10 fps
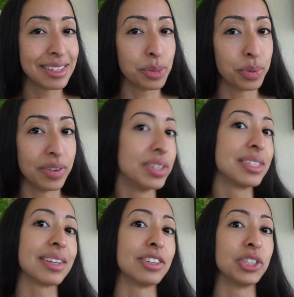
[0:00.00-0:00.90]
the point of the
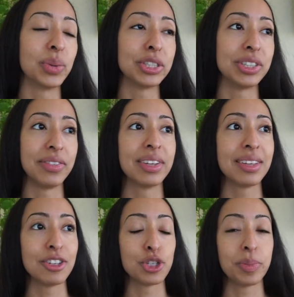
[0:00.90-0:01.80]
discussion question. I feel
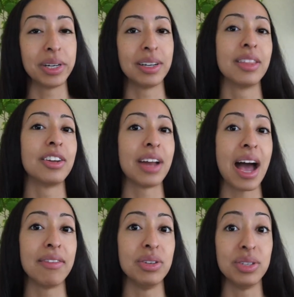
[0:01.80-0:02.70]
like they just put it in there to
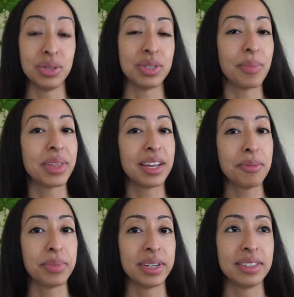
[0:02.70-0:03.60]
have you do
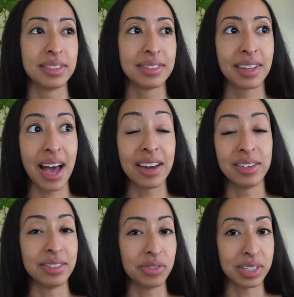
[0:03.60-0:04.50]
something, but I
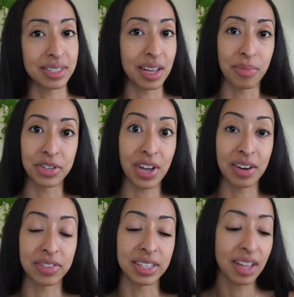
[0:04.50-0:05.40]
didn't really take much out
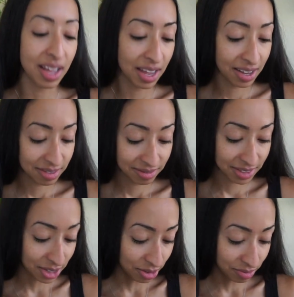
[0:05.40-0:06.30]
of it.
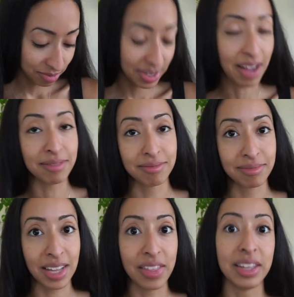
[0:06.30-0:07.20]
So yeah.
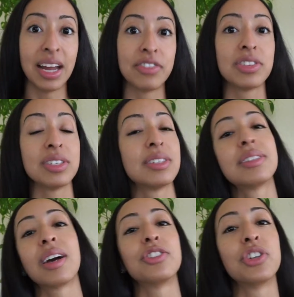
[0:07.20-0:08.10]
And then after the
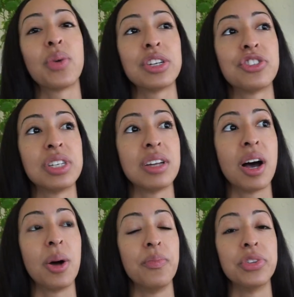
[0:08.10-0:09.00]
discussion question,
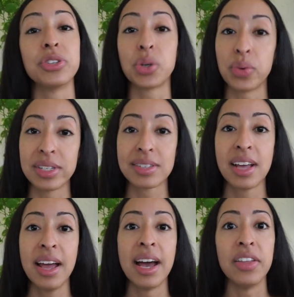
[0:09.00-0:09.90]
there's a quiz.
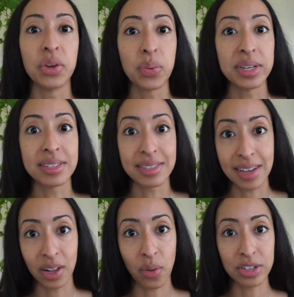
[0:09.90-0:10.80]
And the quiz is
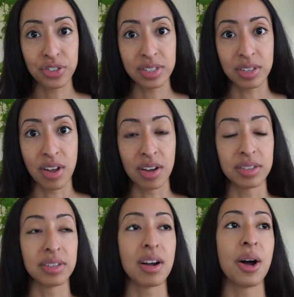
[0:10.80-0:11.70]
10 questions
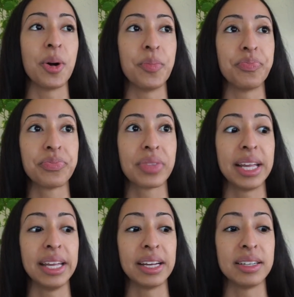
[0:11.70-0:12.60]
long,
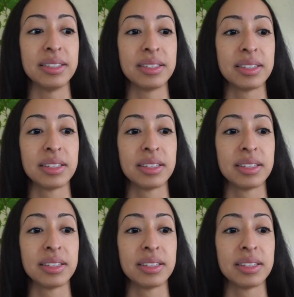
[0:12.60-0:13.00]
and